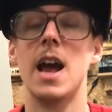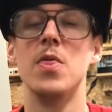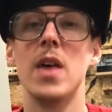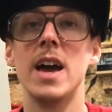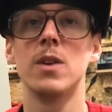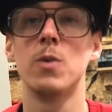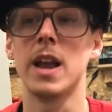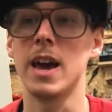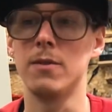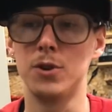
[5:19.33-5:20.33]
and then
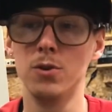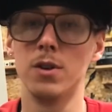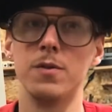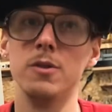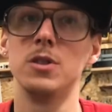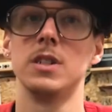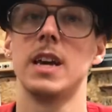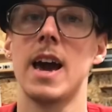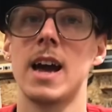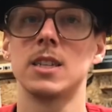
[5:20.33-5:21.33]
when I have two little fusion
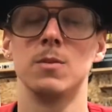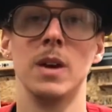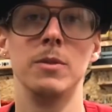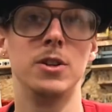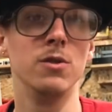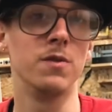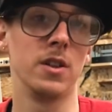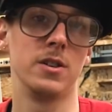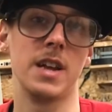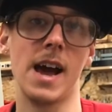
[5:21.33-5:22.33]
tacks and maybe two
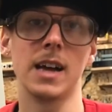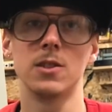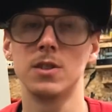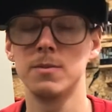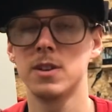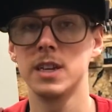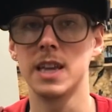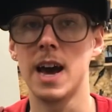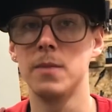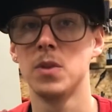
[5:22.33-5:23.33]
filler tacks or something like
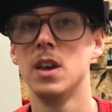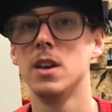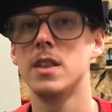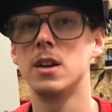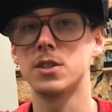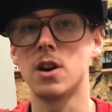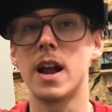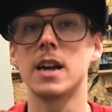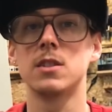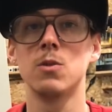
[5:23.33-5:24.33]
that, then I'll
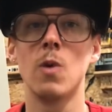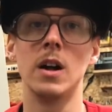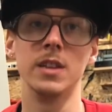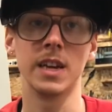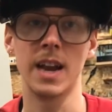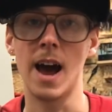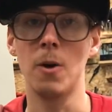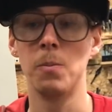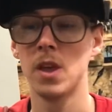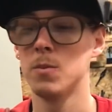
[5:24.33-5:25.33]
start actually welding it
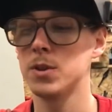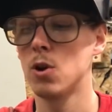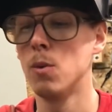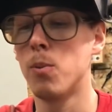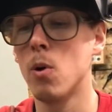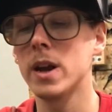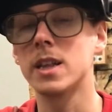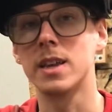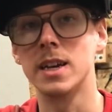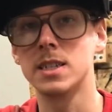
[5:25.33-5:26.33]
out. But the whole
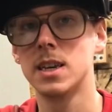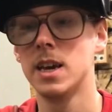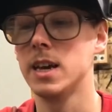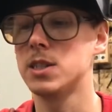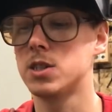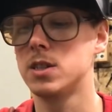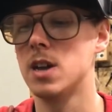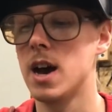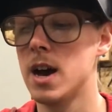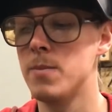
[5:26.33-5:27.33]
point of this is
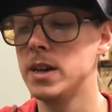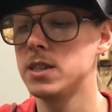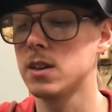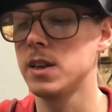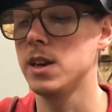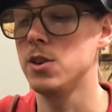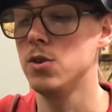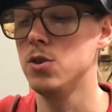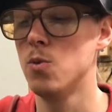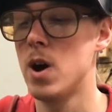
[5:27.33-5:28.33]
uh, basically
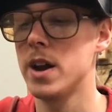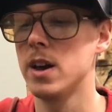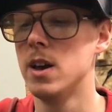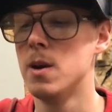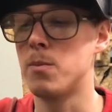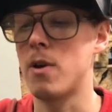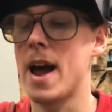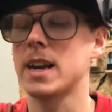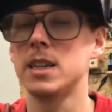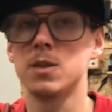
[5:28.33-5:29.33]
you, you want to
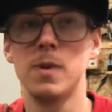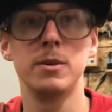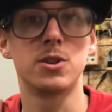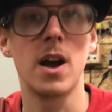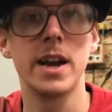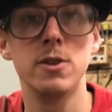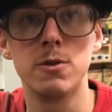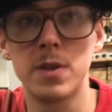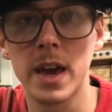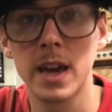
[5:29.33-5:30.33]
practice, maybe try
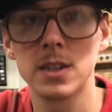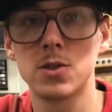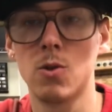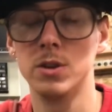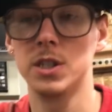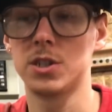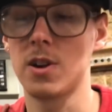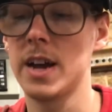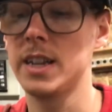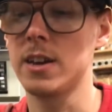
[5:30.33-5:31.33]
new things or just
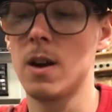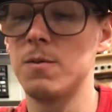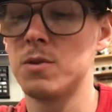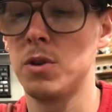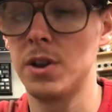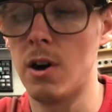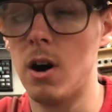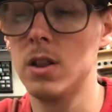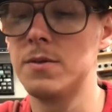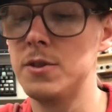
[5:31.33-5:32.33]
try and get comfortable at
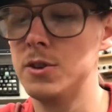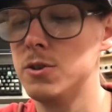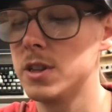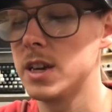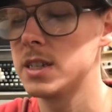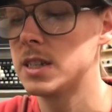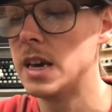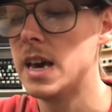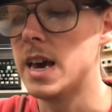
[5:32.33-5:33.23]
all if you're new to this.